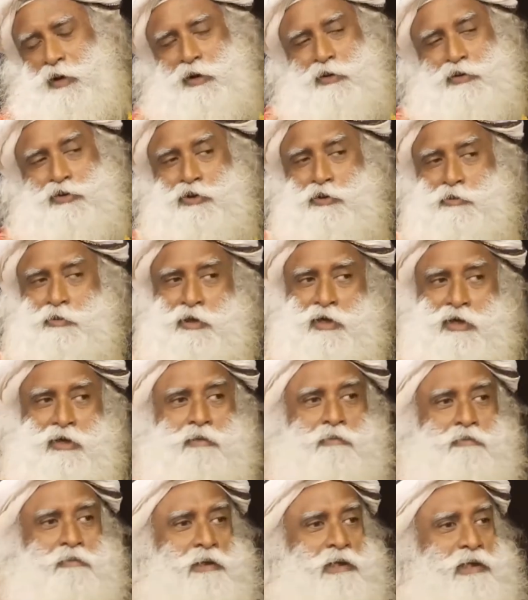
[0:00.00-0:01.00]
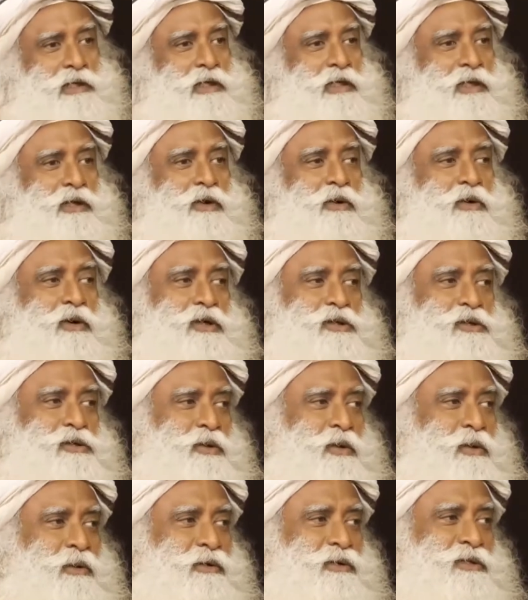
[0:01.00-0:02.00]
should be completely in your
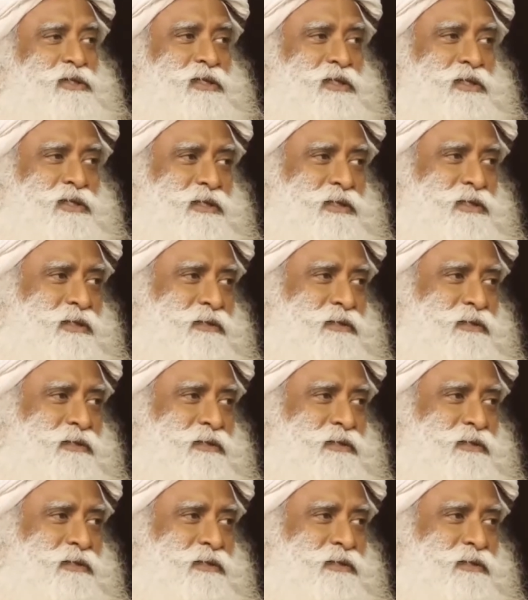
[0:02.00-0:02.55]
control, isn't it?